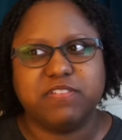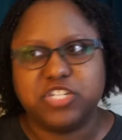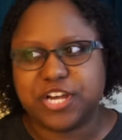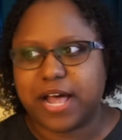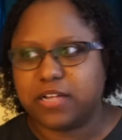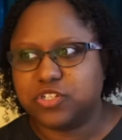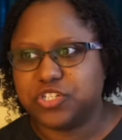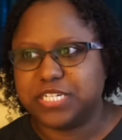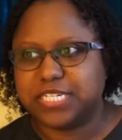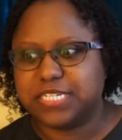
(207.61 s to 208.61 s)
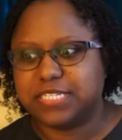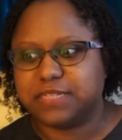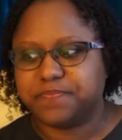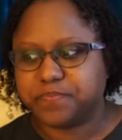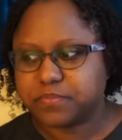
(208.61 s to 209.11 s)
lot of the
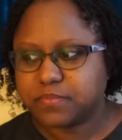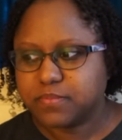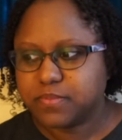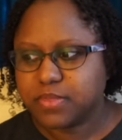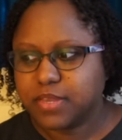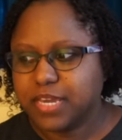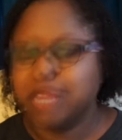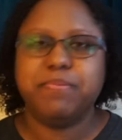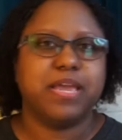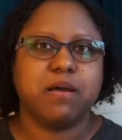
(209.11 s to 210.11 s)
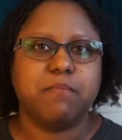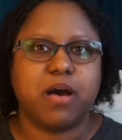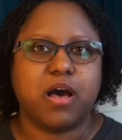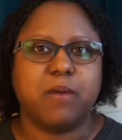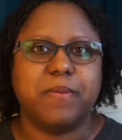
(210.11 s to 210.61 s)
challenges in being a
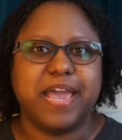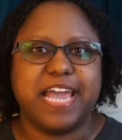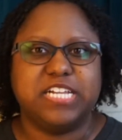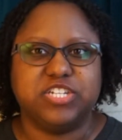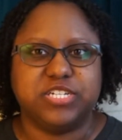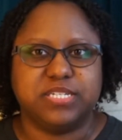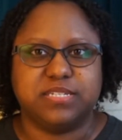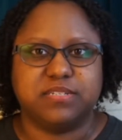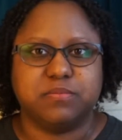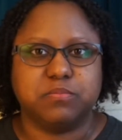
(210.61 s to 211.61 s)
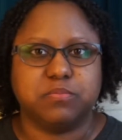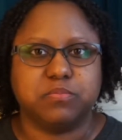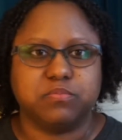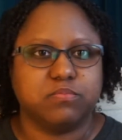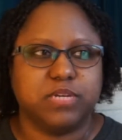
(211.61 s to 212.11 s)
mom and just,
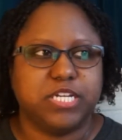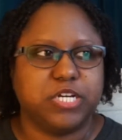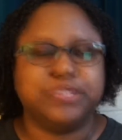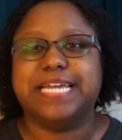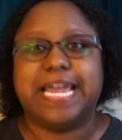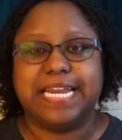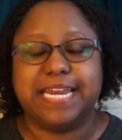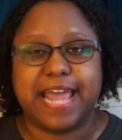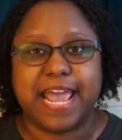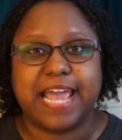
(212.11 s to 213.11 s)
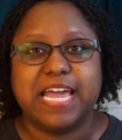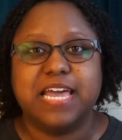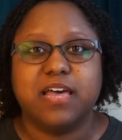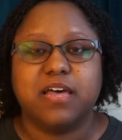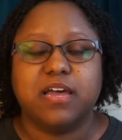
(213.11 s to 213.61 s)
you know, day to day
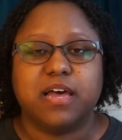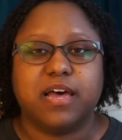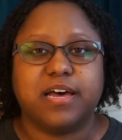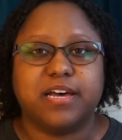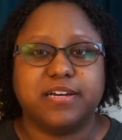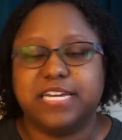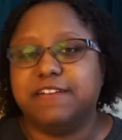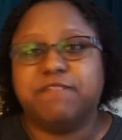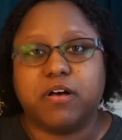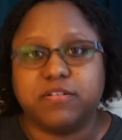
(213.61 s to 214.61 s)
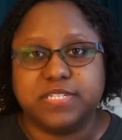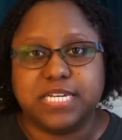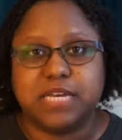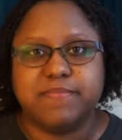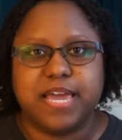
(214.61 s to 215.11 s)
involves
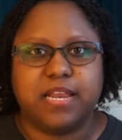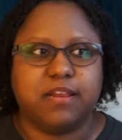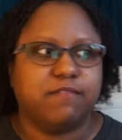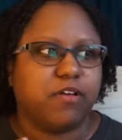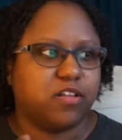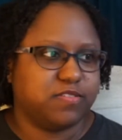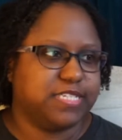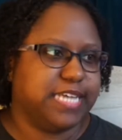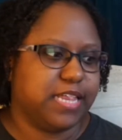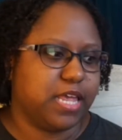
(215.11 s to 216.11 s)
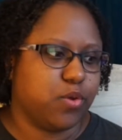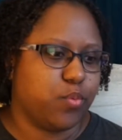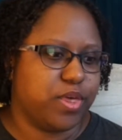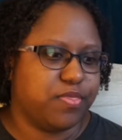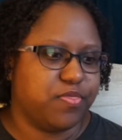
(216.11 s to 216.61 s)
him and involves dealing
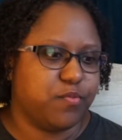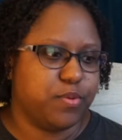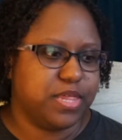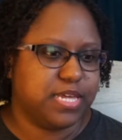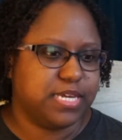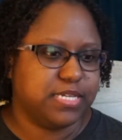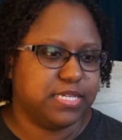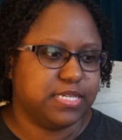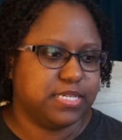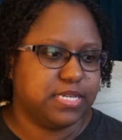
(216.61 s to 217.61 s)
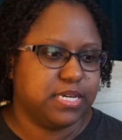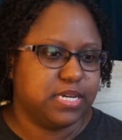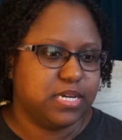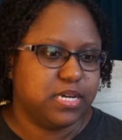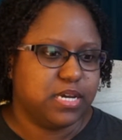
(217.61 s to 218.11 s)
with
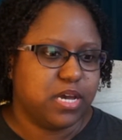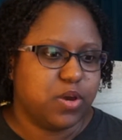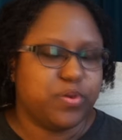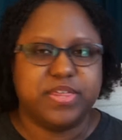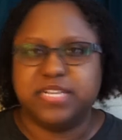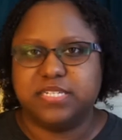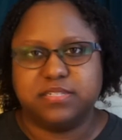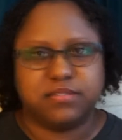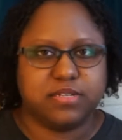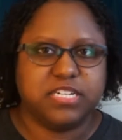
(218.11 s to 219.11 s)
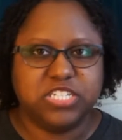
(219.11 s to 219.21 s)
his